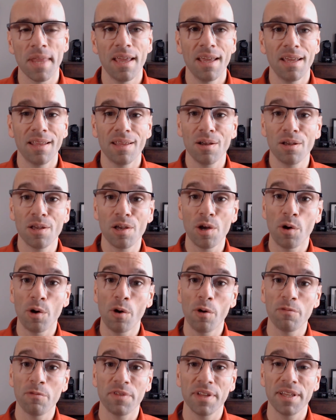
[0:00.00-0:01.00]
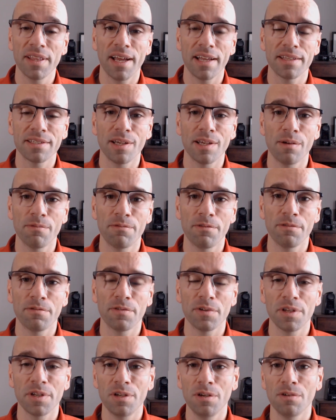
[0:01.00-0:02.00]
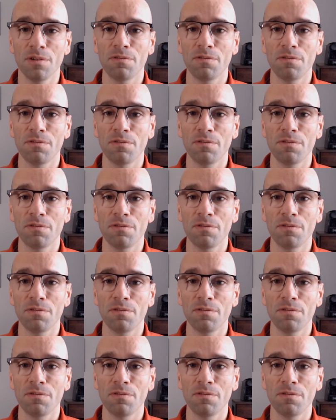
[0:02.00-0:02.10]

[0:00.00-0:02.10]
there you go. Hopefully that's helpful for you.